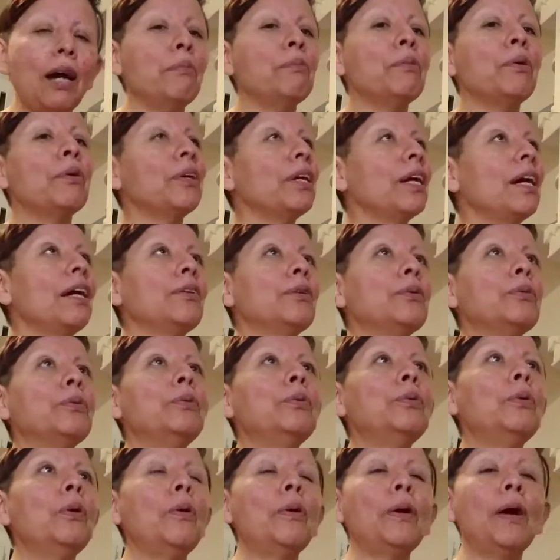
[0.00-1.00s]
I'm gonna
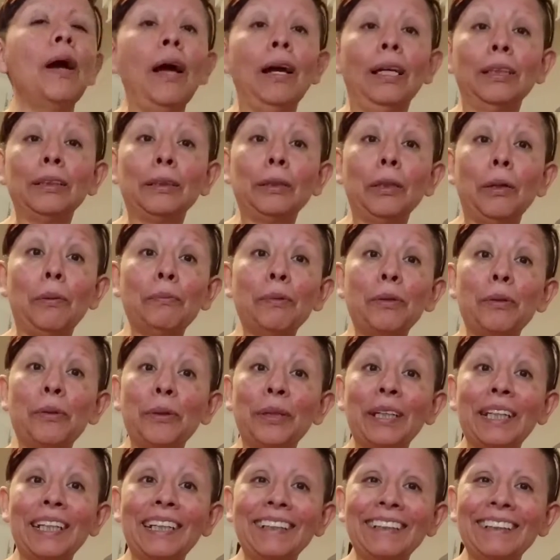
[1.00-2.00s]
do some
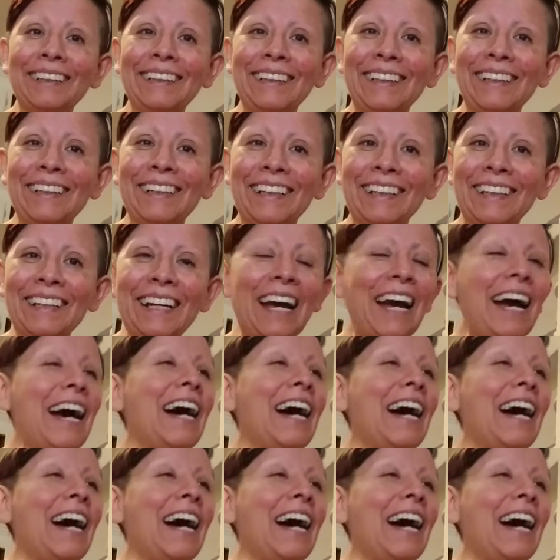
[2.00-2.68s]
cooking here.